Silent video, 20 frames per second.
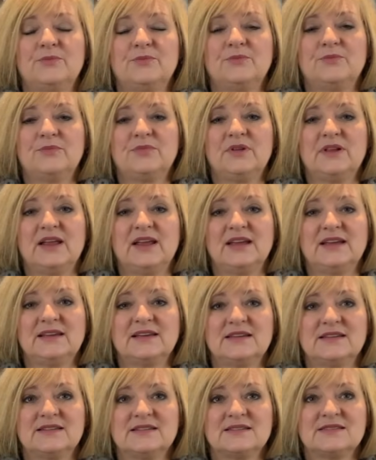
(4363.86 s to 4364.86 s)

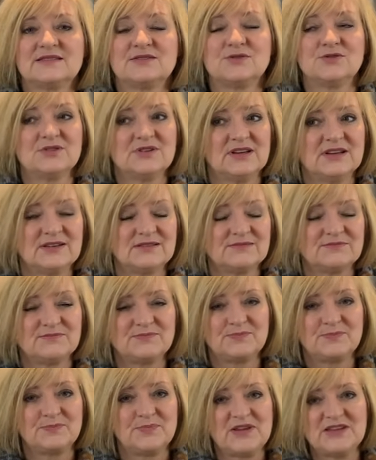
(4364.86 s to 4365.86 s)
like certain
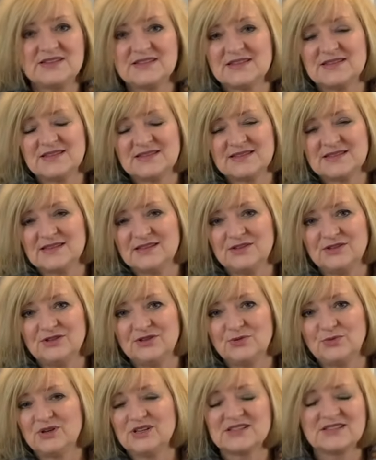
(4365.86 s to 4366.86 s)
pieces and
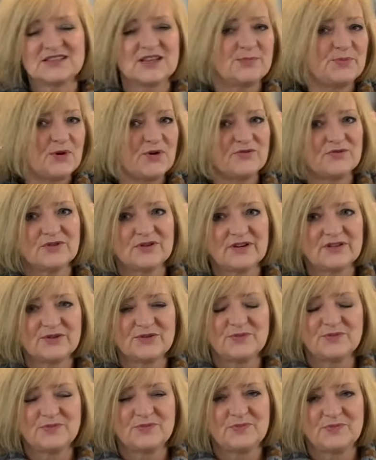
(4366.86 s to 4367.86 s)
you want to skip over
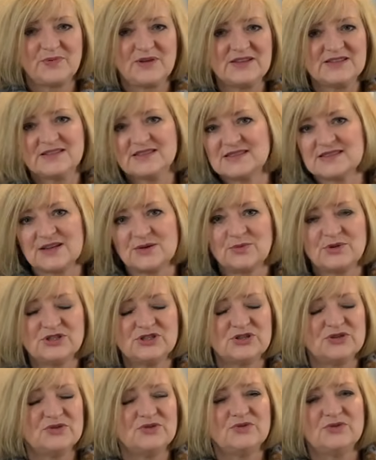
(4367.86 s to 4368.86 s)
other pieces that we
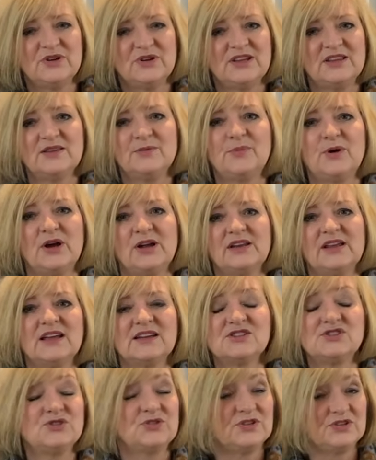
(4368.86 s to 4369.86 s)
do in the
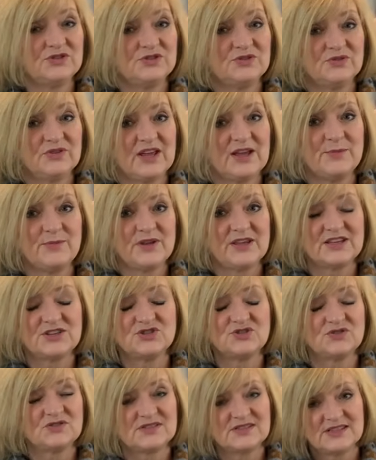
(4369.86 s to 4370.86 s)
podcast, you can do that, because
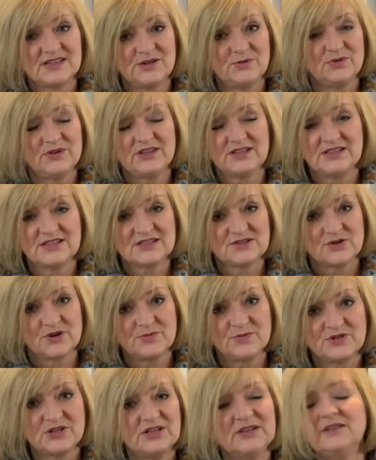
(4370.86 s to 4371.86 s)
you'll see with the
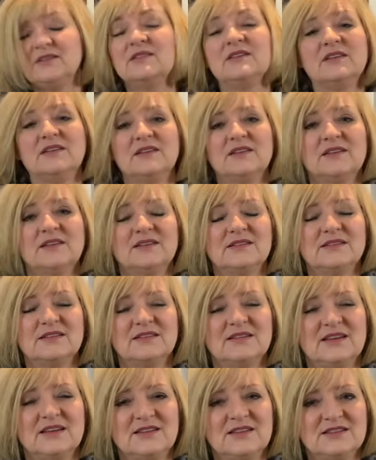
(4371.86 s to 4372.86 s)
description
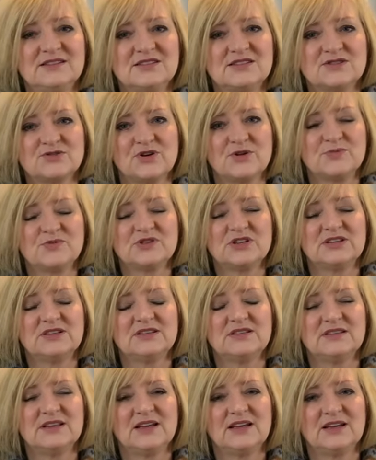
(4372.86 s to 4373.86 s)
in the
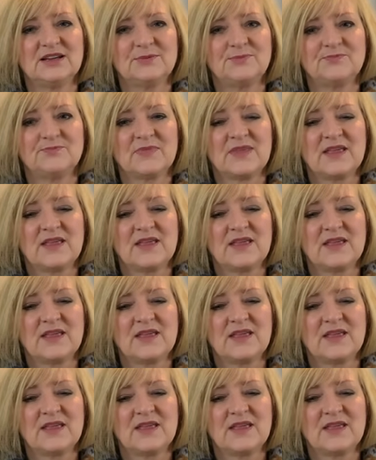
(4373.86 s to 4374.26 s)
description,